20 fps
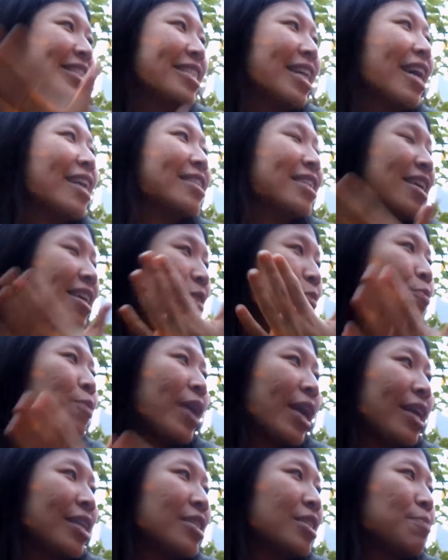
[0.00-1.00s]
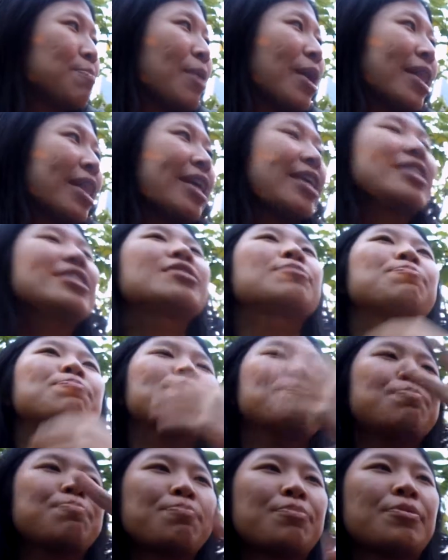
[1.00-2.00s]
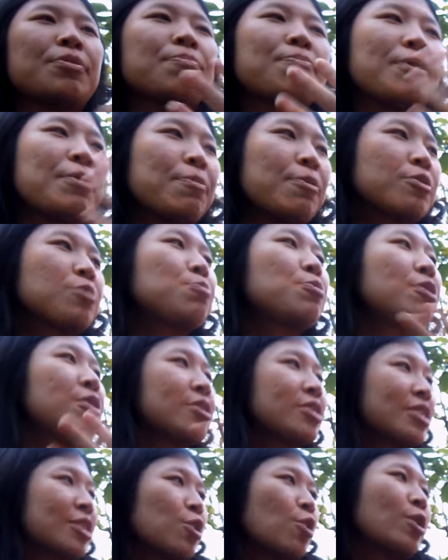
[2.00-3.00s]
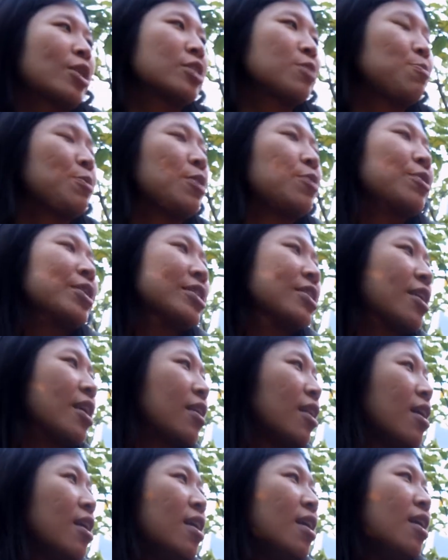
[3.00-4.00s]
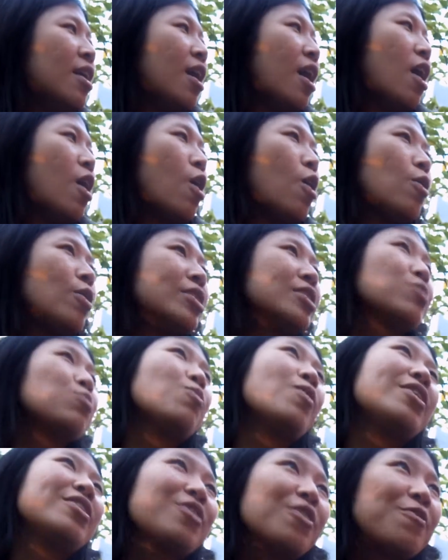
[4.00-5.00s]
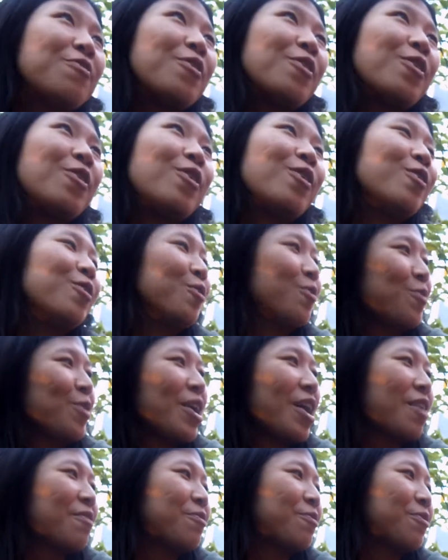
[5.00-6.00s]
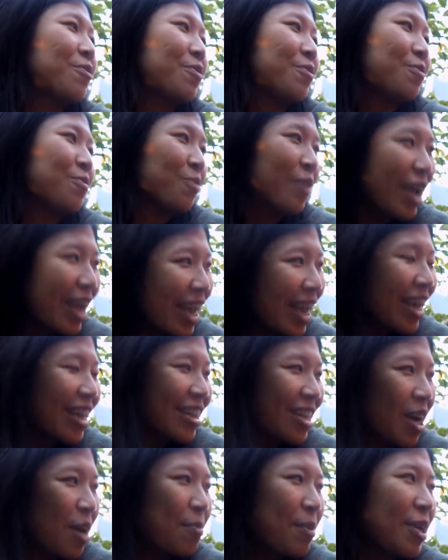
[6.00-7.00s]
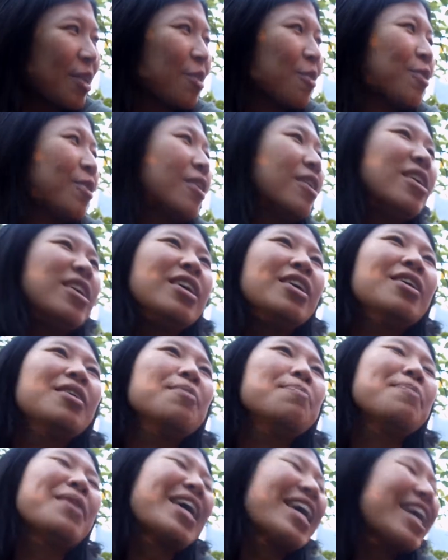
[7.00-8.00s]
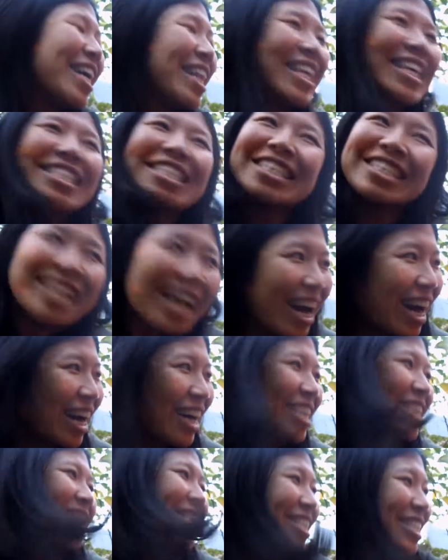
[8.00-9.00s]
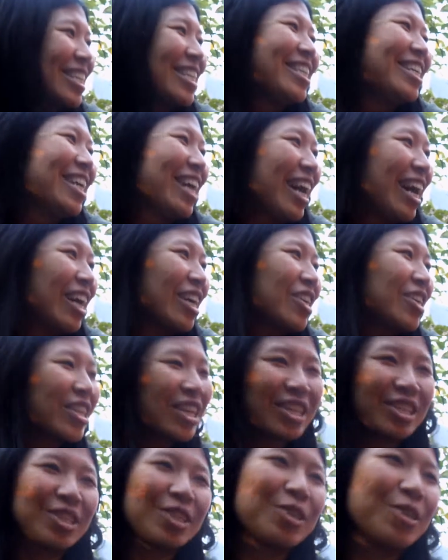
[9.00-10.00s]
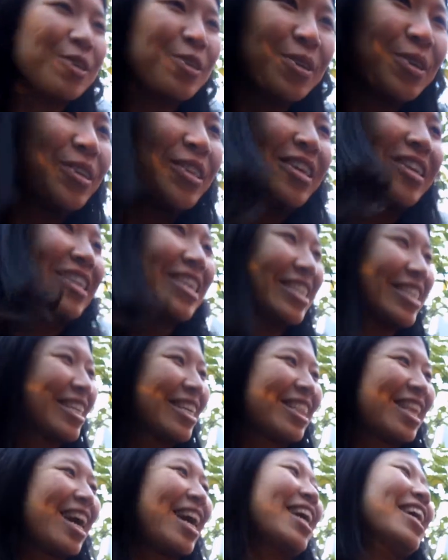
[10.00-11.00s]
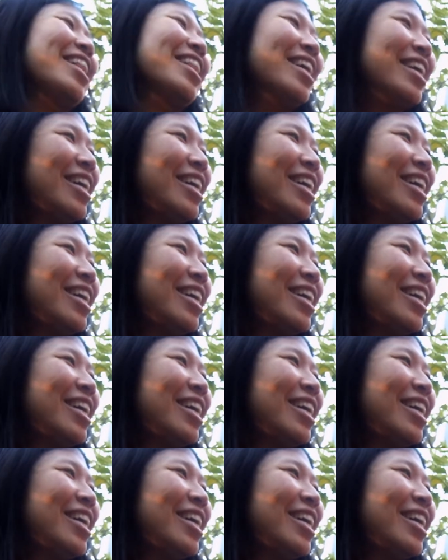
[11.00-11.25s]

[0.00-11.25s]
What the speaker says: that it rains, but it's people's personal experience of, oh, it's wonderful, we have rain coming, or man, it sucks, I couldn't do this and that.